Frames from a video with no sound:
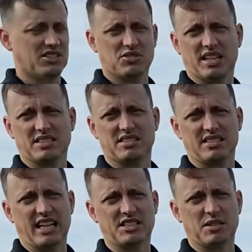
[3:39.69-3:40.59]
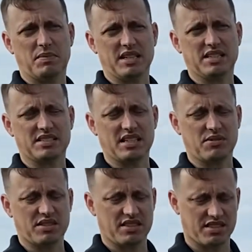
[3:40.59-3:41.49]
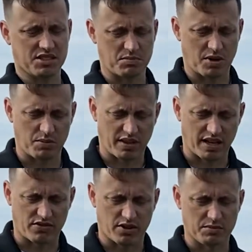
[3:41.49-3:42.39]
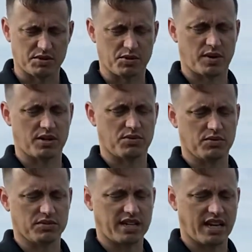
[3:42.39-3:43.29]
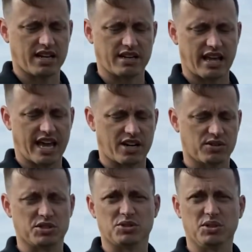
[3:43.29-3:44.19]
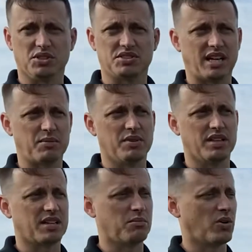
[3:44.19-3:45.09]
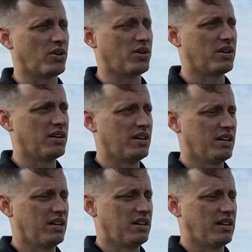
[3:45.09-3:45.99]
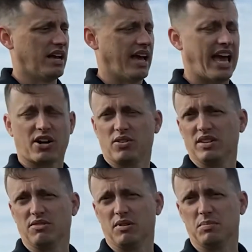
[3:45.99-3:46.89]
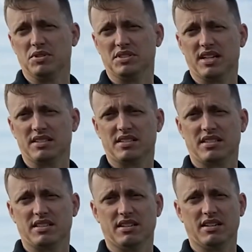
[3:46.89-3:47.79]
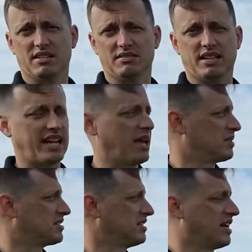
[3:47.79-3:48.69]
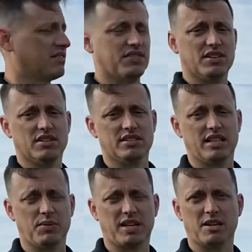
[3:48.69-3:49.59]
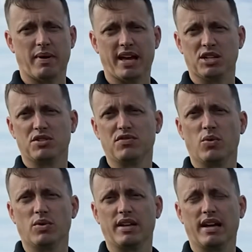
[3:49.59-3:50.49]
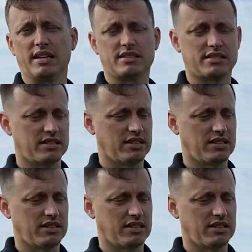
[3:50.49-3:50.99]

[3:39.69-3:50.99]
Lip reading: So that's the biggest thing with the SMART platform, is we want to take an accurate soil sample that can more accurately represent the dynamics in that field, and then we can manage for that.